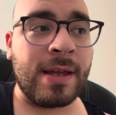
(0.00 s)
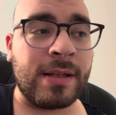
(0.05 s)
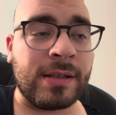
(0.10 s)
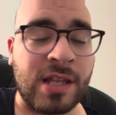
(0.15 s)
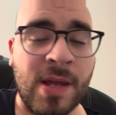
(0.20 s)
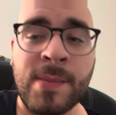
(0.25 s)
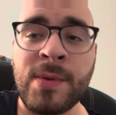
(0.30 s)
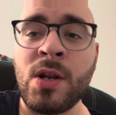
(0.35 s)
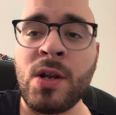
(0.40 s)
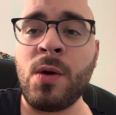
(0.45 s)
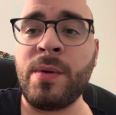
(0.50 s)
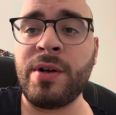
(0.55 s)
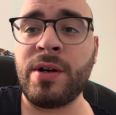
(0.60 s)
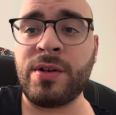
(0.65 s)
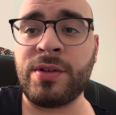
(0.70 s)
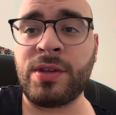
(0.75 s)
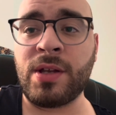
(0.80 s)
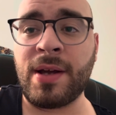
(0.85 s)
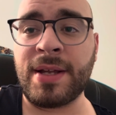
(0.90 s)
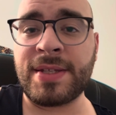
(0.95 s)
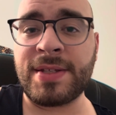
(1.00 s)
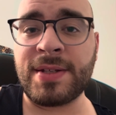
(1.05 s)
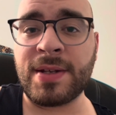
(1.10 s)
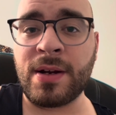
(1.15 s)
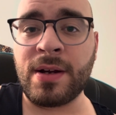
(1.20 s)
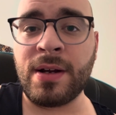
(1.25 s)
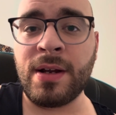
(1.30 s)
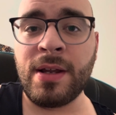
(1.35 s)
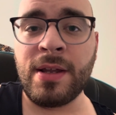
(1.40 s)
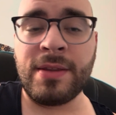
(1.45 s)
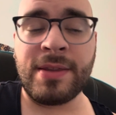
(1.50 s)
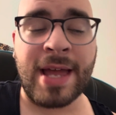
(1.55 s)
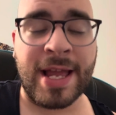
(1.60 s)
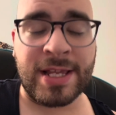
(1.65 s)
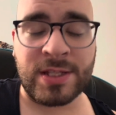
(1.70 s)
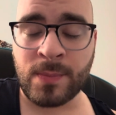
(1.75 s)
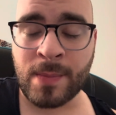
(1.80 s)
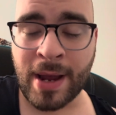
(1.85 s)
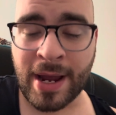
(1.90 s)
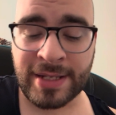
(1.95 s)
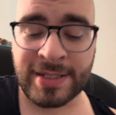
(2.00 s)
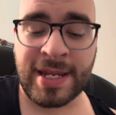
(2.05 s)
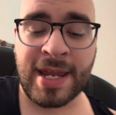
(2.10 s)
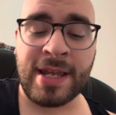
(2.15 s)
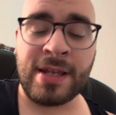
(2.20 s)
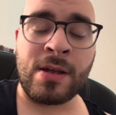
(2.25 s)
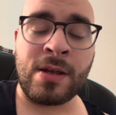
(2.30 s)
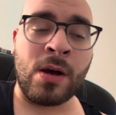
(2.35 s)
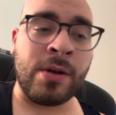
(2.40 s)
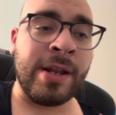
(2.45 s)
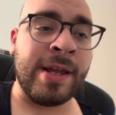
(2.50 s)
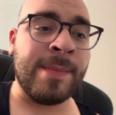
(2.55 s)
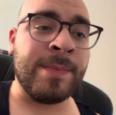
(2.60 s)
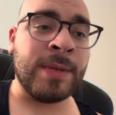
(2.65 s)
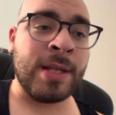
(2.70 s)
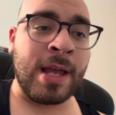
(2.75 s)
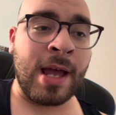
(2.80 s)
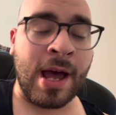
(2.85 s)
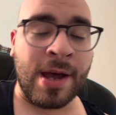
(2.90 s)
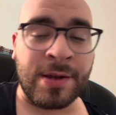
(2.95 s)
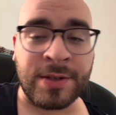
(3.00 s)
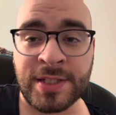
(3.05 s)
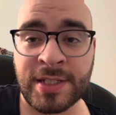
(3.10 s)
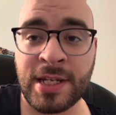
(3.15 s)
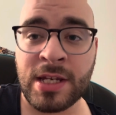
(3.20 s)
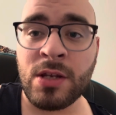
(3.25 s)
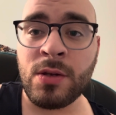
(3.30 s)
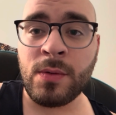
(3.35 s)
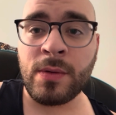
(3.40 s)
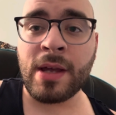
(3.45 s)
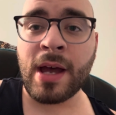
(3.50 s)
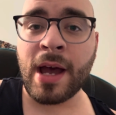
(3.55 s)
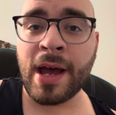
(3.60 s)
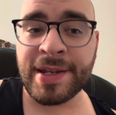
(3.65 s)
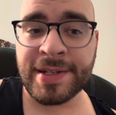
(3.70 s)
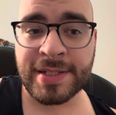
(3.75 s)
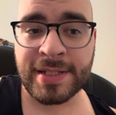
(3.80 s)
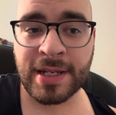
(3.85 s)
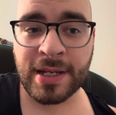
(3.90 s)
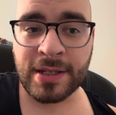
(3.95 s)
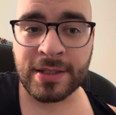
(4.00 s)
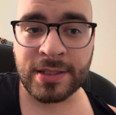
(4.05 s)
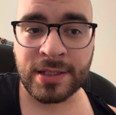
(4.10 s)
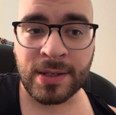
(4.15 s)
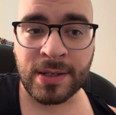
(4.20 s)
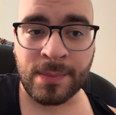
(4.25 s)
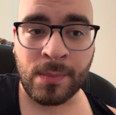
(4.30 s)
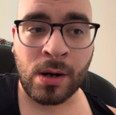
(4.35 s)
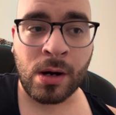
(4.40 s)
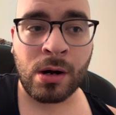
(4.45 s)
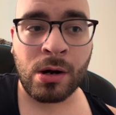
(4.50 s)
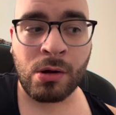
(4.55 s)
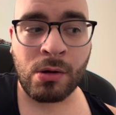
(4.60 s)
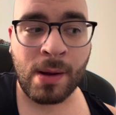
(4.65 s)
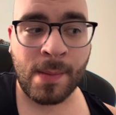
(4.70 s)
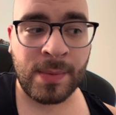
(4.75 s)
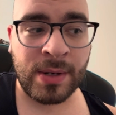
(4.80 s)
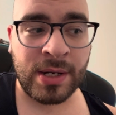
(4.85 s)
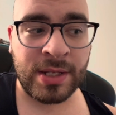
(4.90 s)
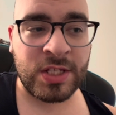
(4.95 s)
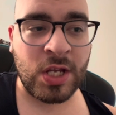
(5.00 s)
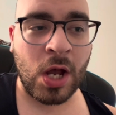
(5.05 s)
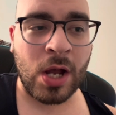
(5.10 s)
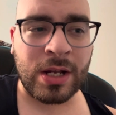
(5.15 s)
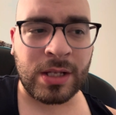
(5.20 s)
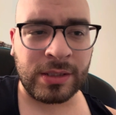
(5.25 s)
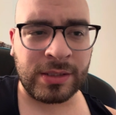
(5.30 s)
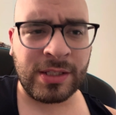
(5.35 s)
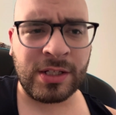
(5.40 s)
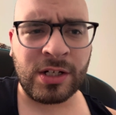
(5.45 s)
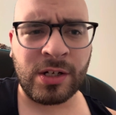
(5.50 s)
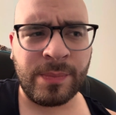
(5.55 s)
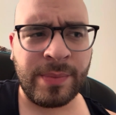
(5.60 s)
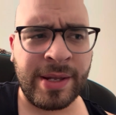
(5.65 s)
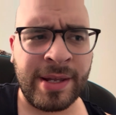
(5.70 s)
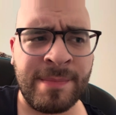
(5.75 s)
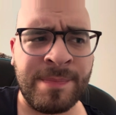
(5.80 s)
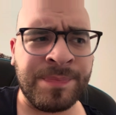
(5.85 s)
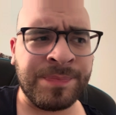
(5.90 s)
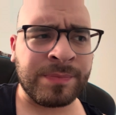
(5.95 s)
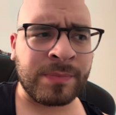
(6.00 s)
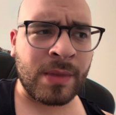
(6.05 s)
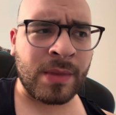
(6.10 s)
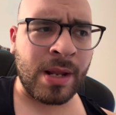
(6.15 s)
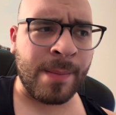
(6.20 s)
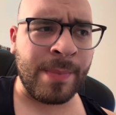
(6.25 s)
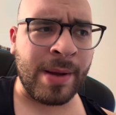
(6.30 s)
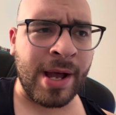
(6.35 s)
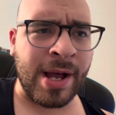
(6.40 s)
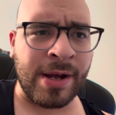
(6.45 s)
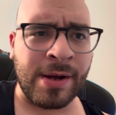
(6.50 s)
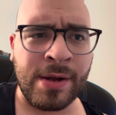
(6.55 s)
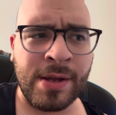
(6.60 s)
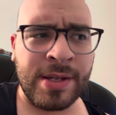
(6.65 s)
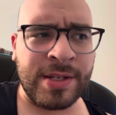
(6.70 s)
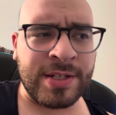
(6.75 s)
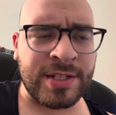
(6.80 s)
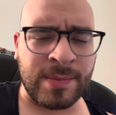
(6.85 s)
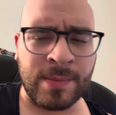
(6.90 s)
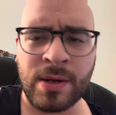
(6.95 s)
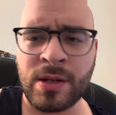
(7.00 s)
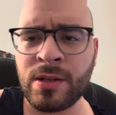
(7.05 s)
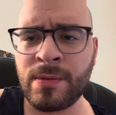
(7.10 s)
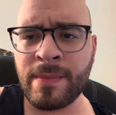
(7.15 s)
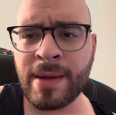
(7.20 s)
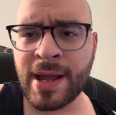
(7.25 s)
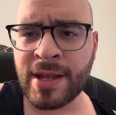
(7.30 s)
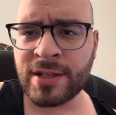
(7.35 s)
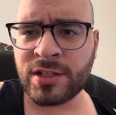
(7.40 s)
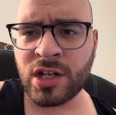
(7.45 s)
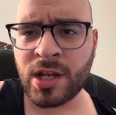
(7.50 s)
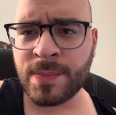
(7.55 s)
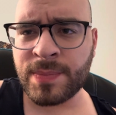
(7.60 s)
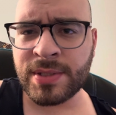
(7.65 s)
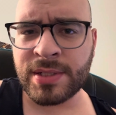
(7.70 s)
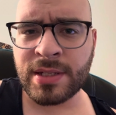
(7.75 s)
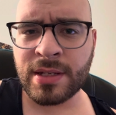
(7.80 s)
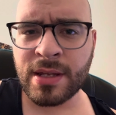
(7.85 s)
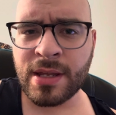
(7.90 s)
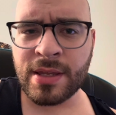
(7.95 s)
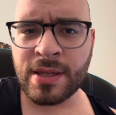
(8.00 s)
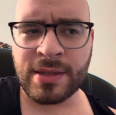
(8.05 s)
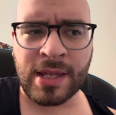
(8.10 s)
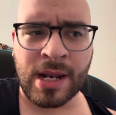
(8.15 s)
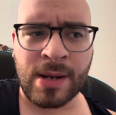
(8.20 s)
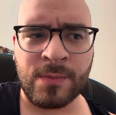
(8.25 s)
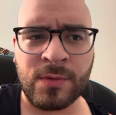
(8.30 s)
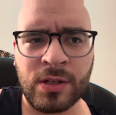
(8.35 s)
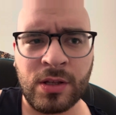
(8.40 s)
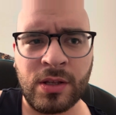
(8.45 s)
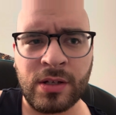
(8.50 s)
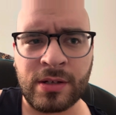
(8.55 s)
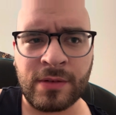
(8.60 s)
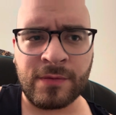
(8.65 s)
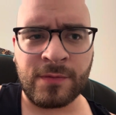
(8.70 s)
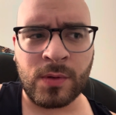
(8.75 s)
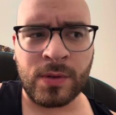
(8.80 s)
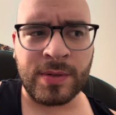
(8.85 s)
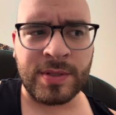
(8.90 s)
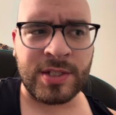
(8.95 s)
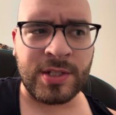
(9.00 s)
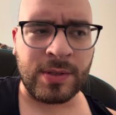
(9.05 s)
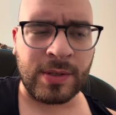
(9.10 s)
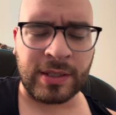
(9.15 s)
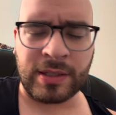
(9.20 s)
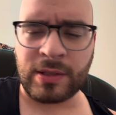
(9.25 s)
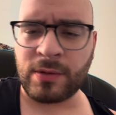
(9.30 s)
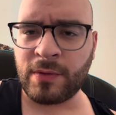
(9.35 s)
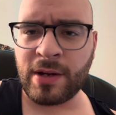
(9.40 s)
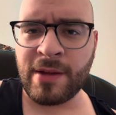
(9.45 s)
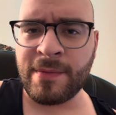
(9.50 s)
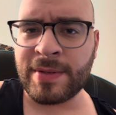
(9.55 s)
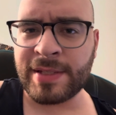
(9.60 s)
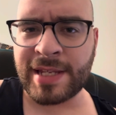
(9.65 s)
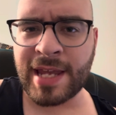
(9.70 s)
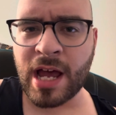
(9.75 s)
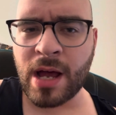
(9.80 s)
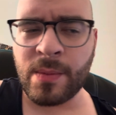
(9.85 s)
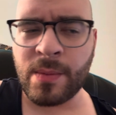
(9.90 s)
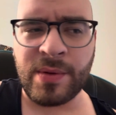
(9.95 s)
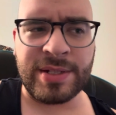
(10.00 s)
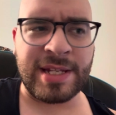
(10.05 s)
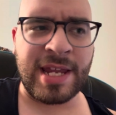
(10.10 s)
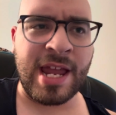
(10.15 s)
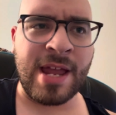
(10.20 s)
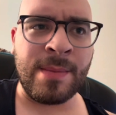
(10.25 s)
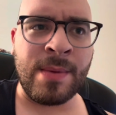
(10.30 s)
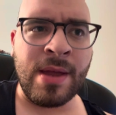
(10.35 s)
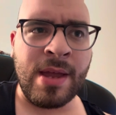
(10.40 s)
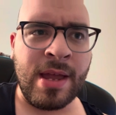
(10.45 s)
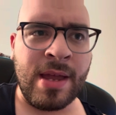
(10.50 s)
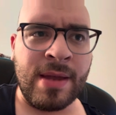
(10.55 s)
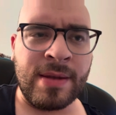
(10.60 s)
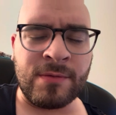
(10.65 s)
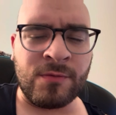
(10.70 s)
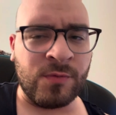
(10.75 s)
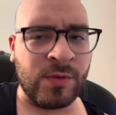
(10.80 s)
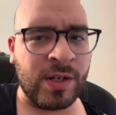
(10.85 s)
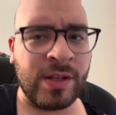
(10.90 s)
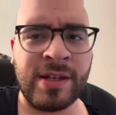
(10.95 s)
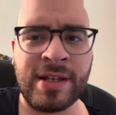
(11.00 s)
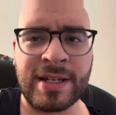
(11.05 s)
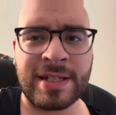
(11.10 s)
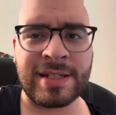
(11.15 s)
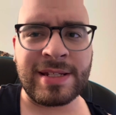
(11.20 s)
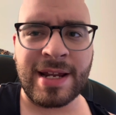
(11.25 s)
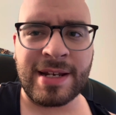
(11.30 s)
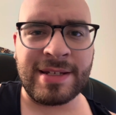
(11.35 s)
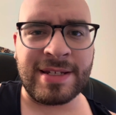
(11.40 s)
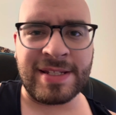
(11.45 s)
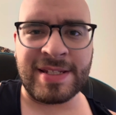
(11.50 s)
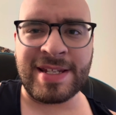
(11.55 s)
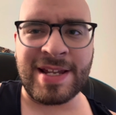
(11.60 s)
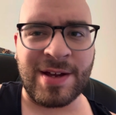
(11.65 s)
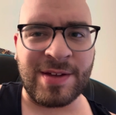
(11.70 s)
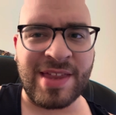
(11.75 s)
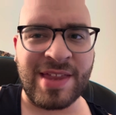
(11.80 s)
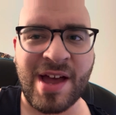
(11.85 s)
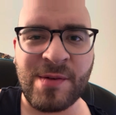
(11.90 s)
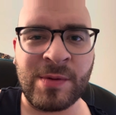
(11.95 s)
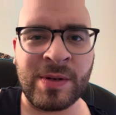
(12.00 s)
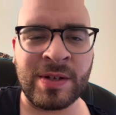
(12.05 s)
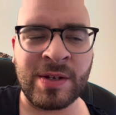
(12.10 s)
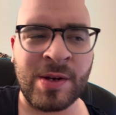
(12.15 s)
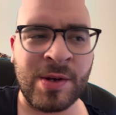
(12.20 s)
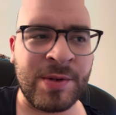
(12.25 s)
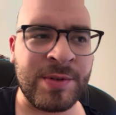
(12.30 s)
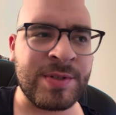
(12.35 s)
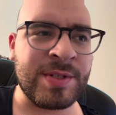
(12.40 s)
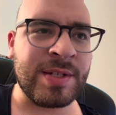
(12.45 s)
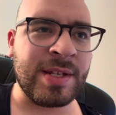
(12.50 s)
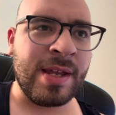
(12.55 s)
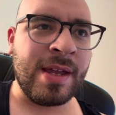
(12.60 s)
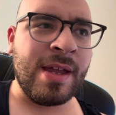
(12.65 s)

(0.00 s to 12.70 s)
Let me know what your thoughts are. That's my take on it. I'll see you guys tomorrow. I'm going to talk a little bit about some other matchups that I'm really looking forward to, like the Ravens-Cowboys game. Really excited to see how that one goes.